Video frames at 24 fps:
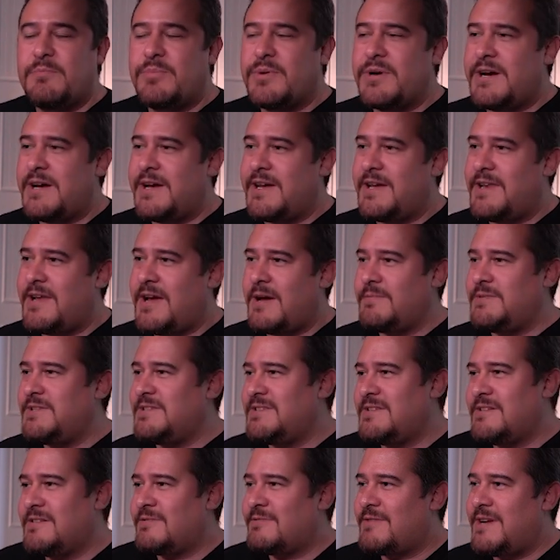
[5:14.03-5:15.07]
but I'm
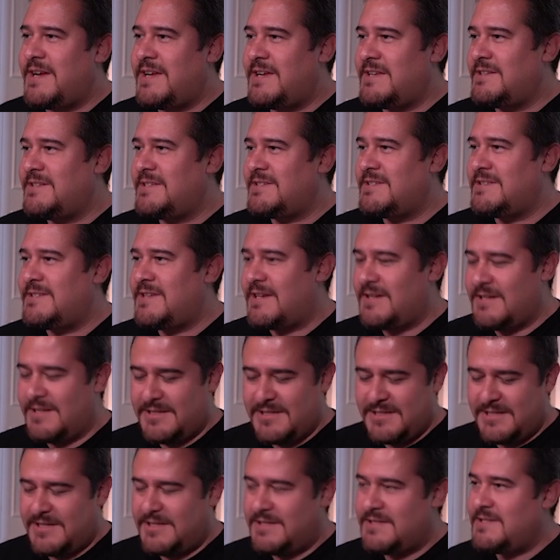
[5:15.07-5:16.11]
just gonna go ahead and just
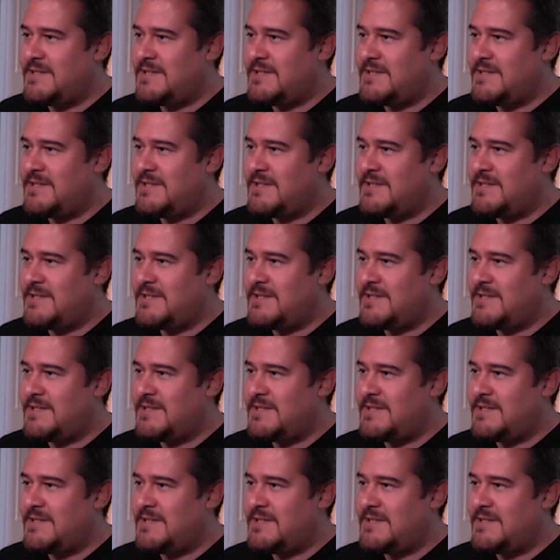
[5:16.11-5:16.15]
technically